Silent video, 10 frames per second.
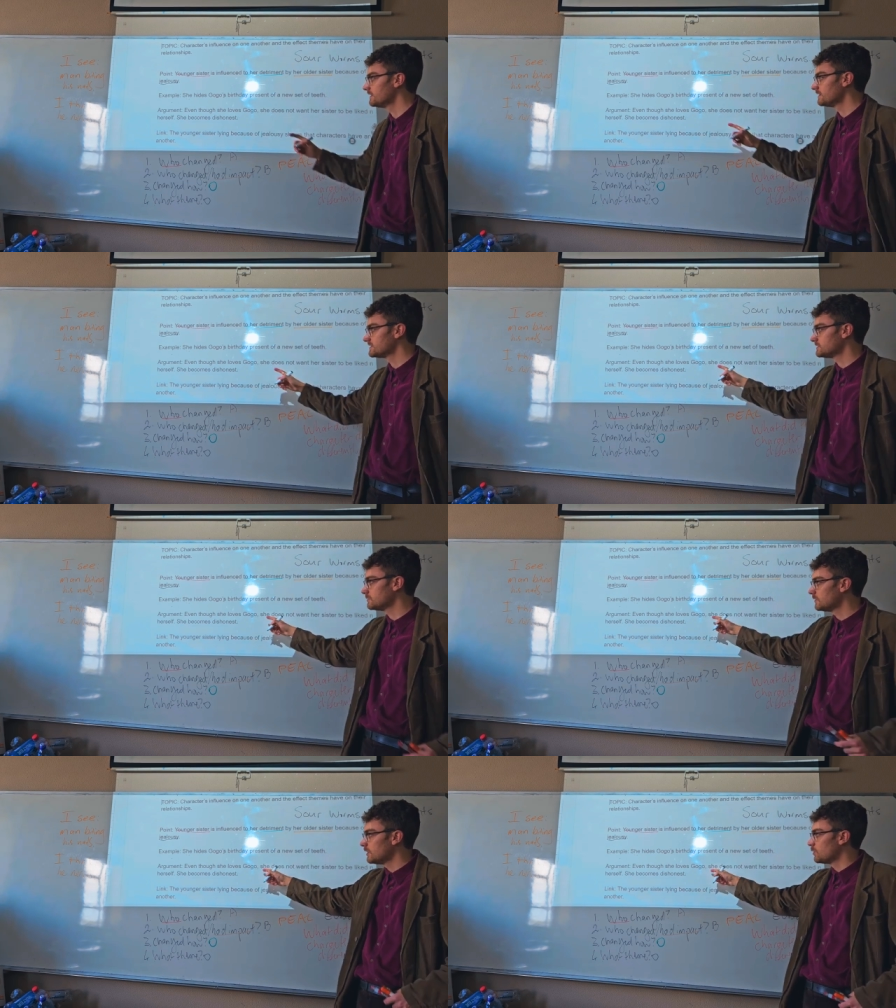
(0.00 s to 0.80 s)

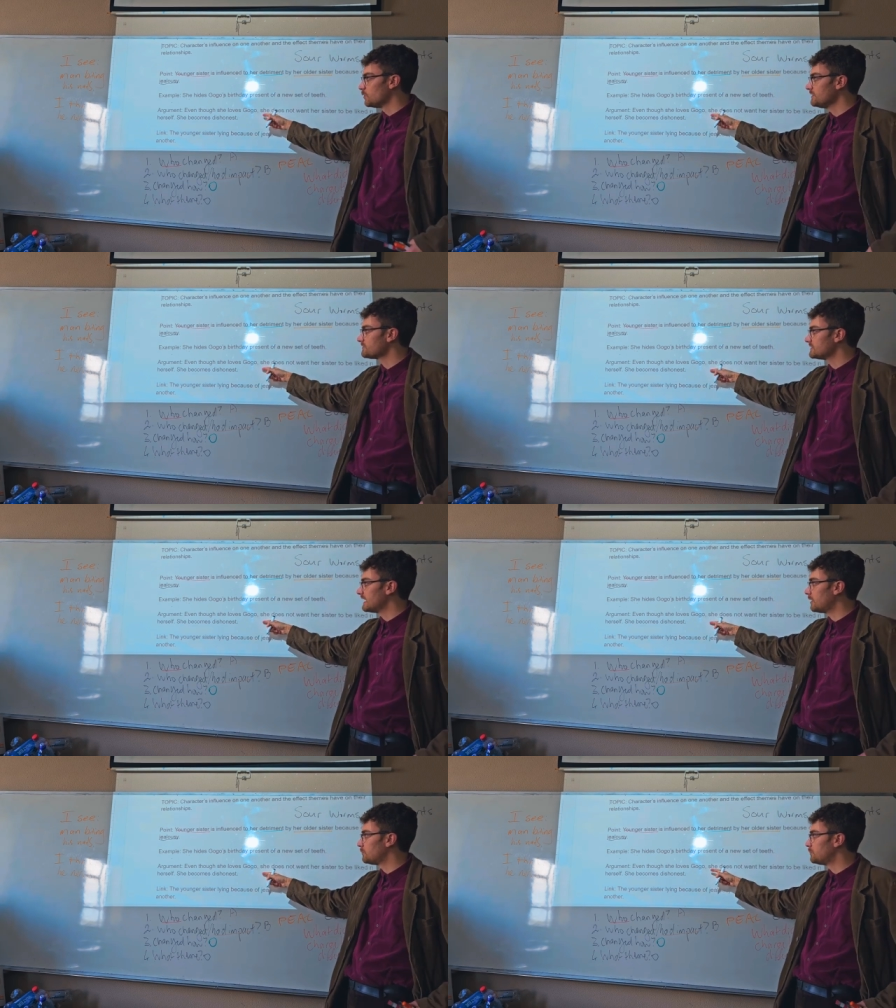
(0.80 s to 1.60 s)
So we've
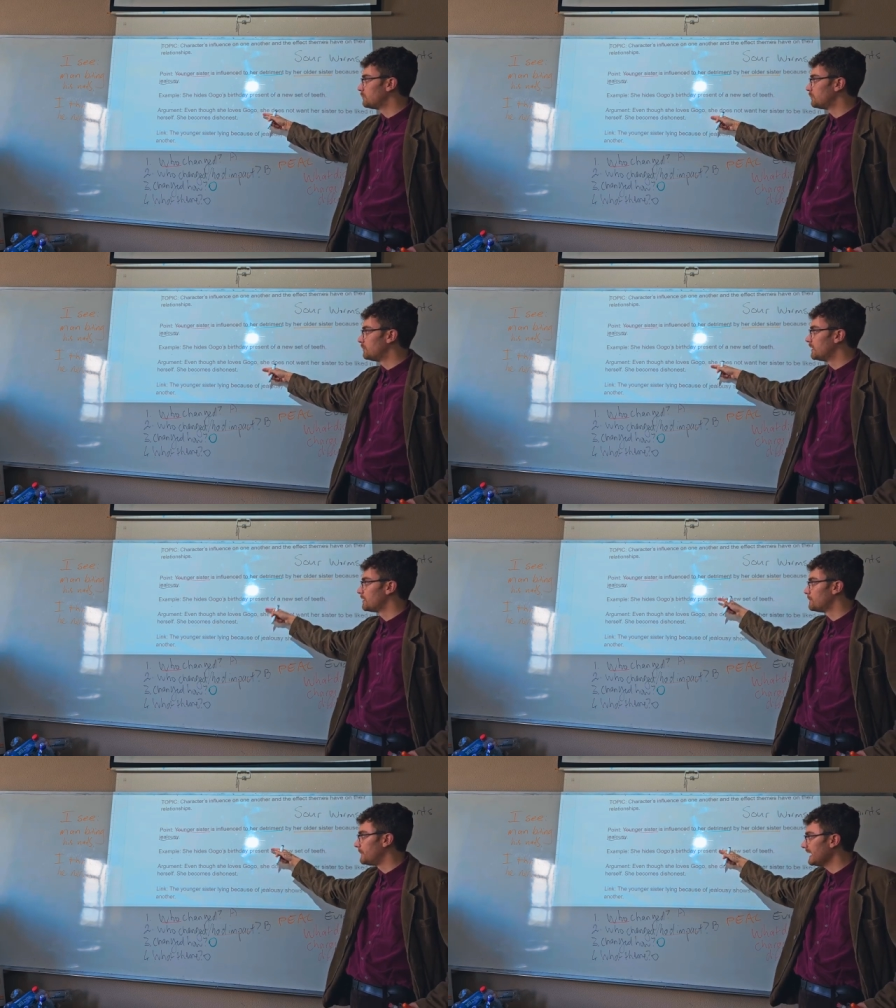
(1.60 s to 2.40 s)
now
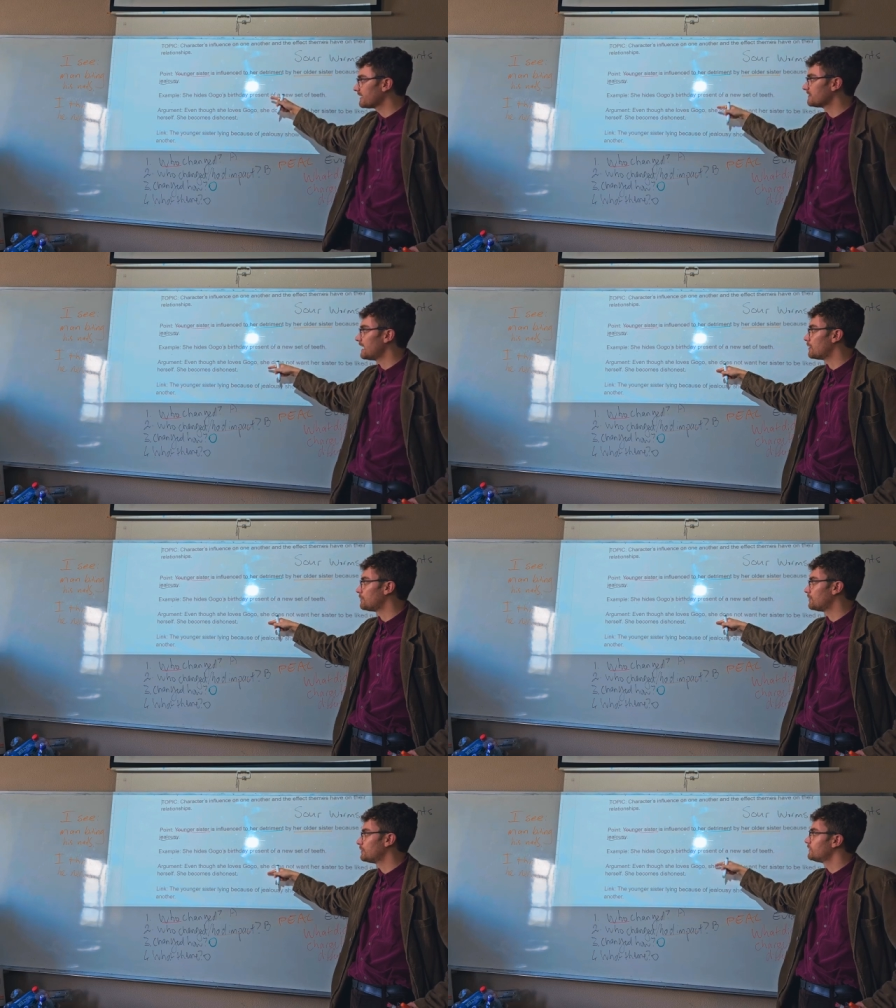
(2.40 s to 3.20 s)
backed
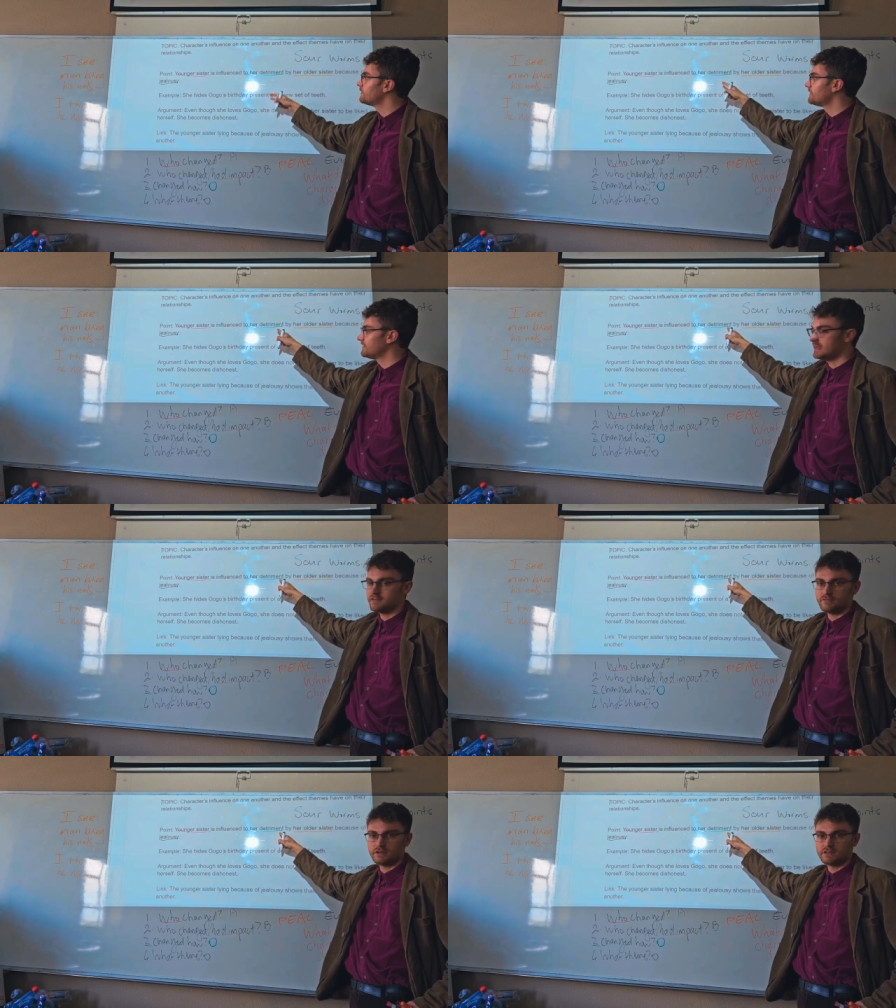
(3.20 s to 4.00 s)
up the
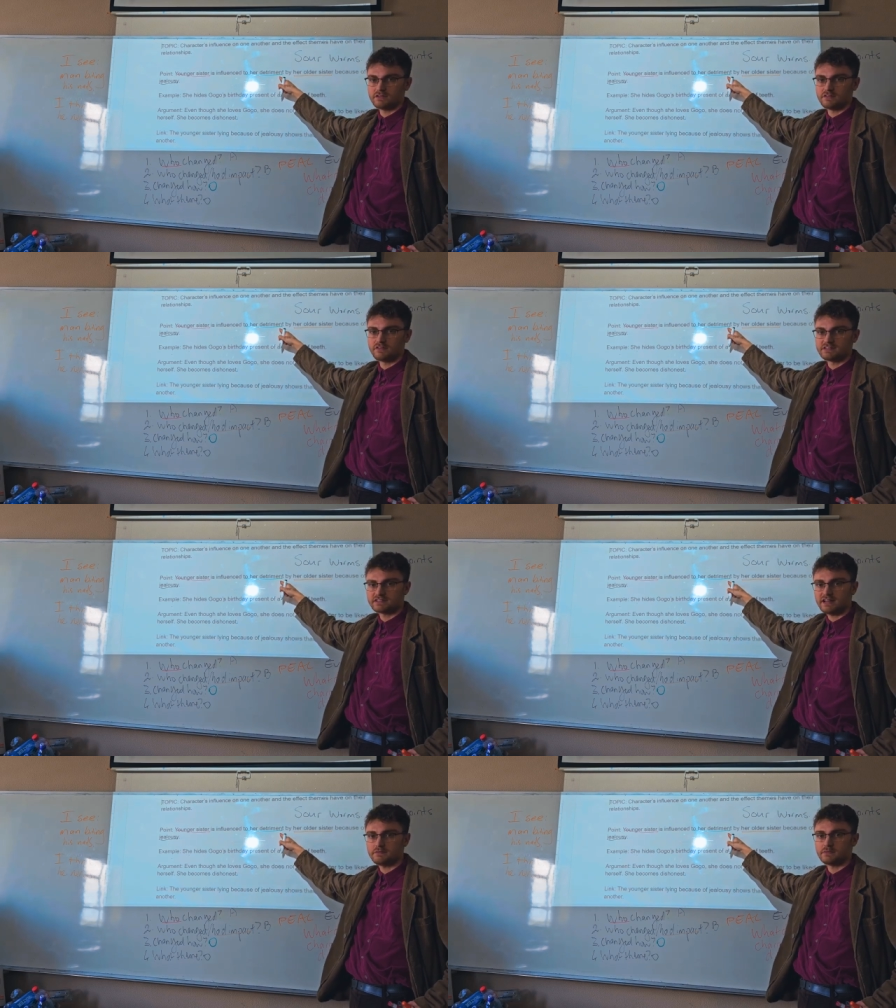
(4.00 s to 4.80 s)
evidence, the
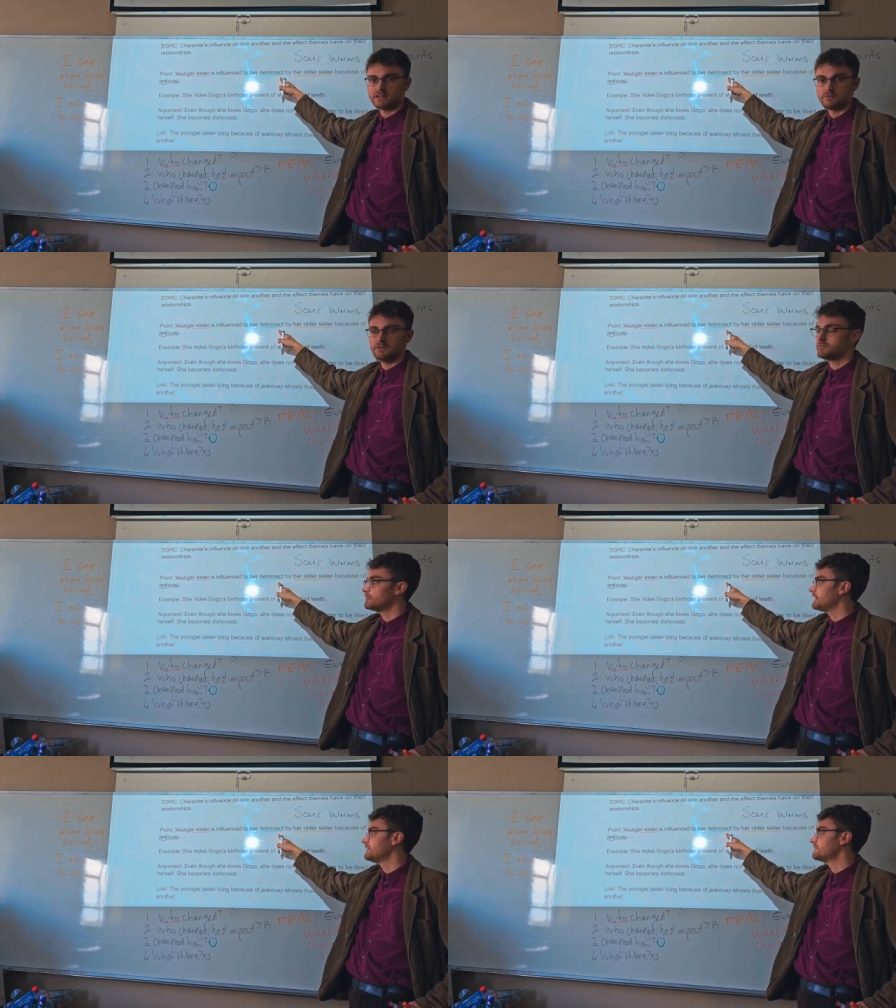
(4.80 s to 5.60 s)
statement that we've
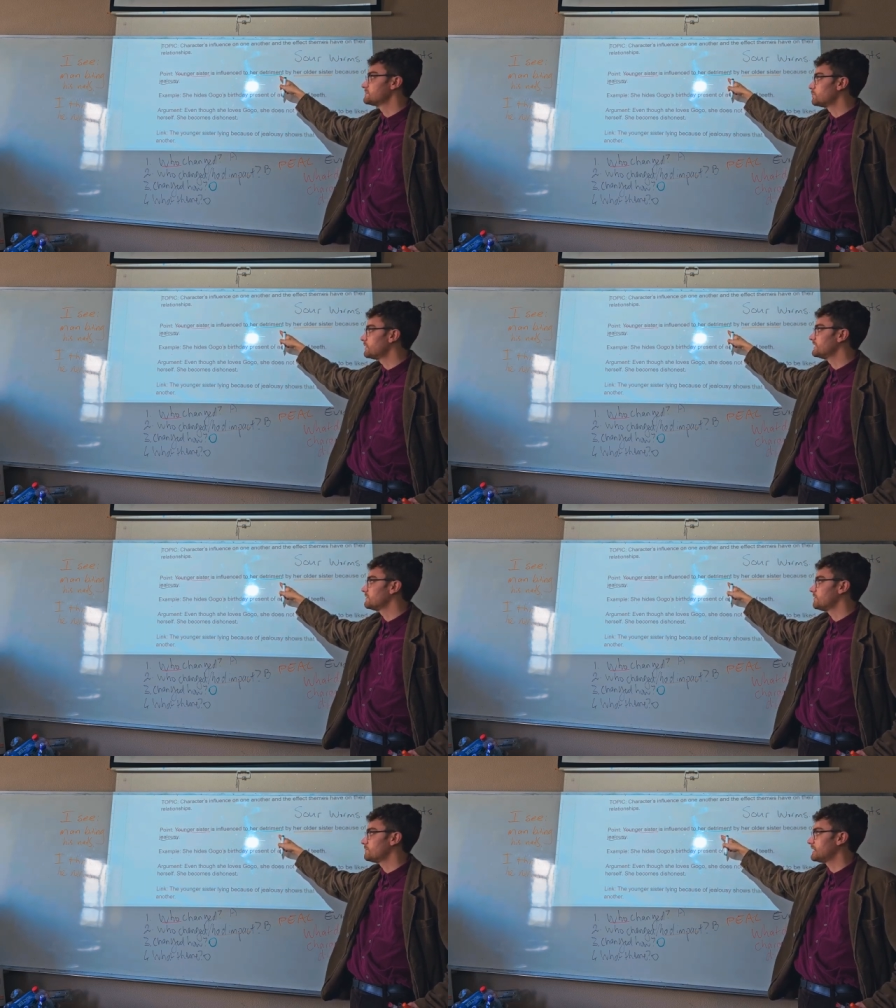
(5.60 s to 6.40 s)
made, this point that
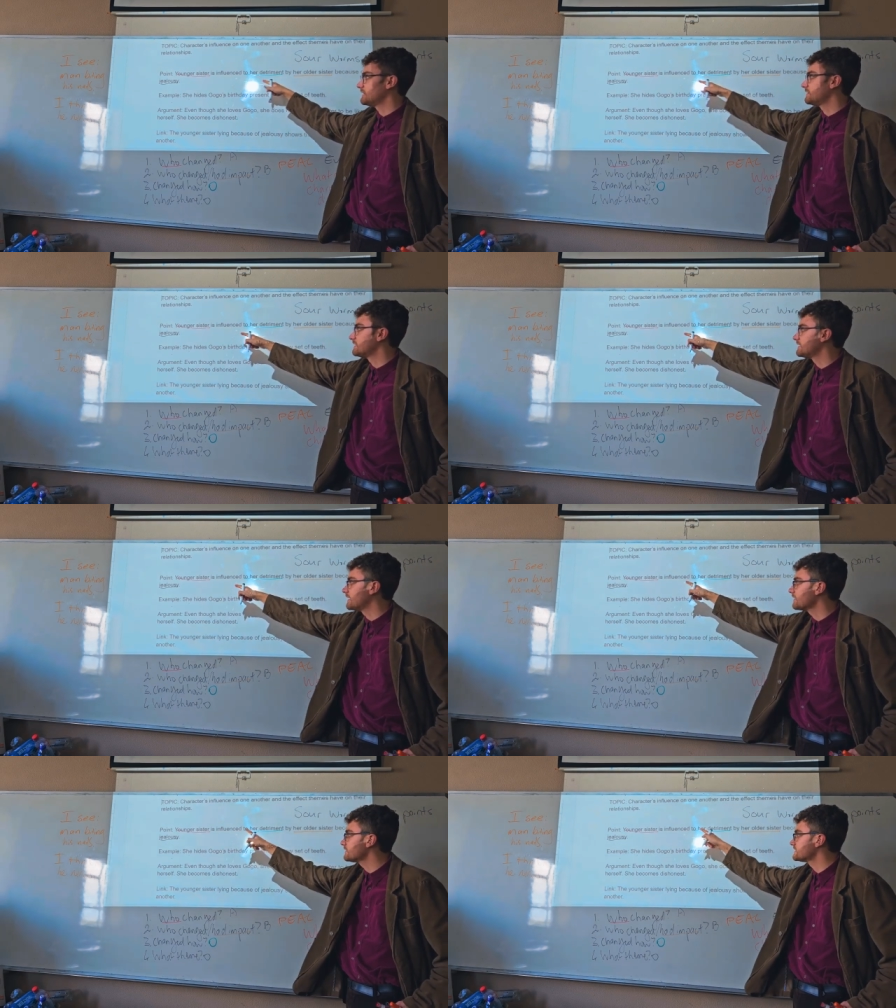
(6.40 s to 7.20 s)
we've made, that the
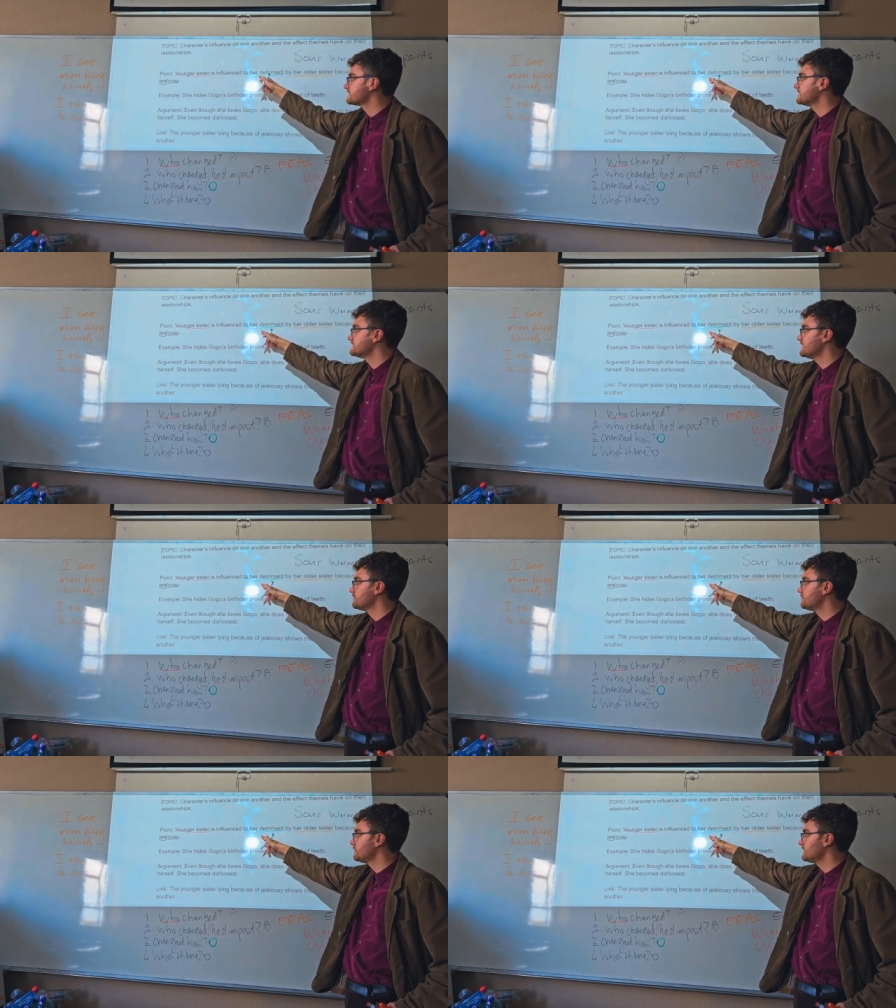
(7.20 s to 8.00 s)
younger sister is
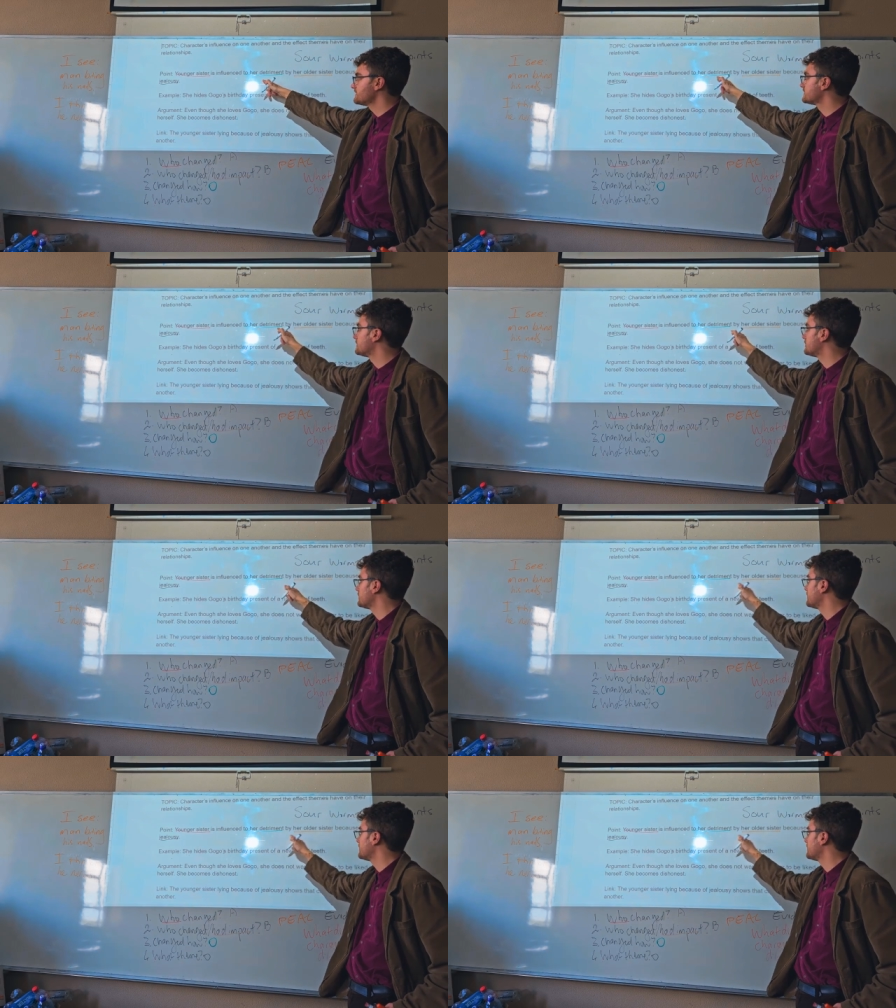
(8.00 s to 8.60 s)
influenced to a